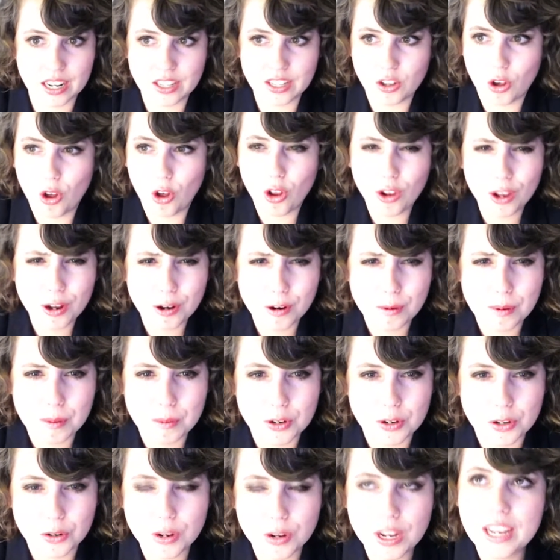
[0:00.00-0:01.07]
That's all I
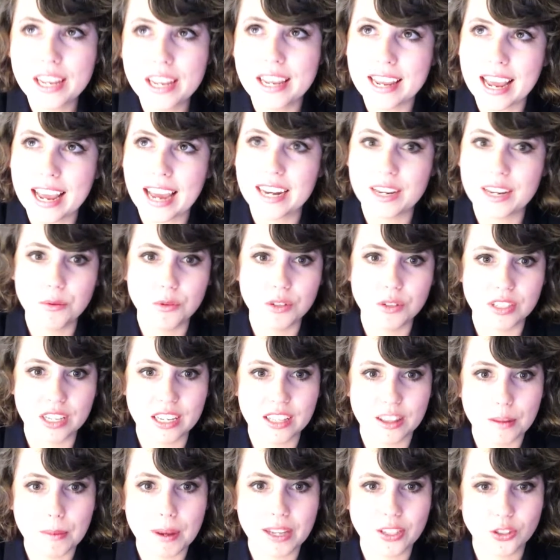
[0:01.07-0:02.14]
remember doing, yet it was
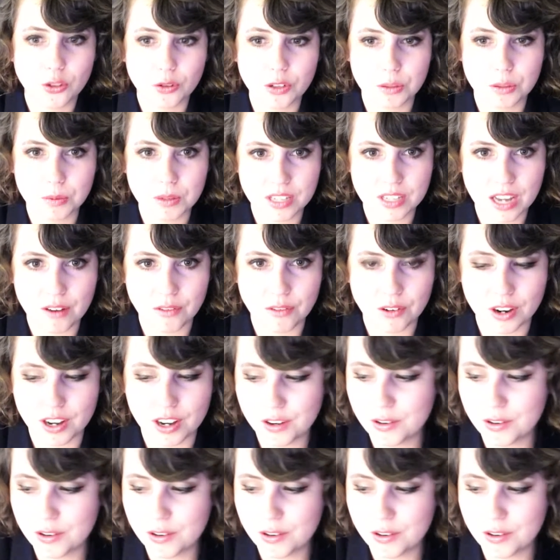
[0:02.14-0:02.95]
like the best Christmas ever.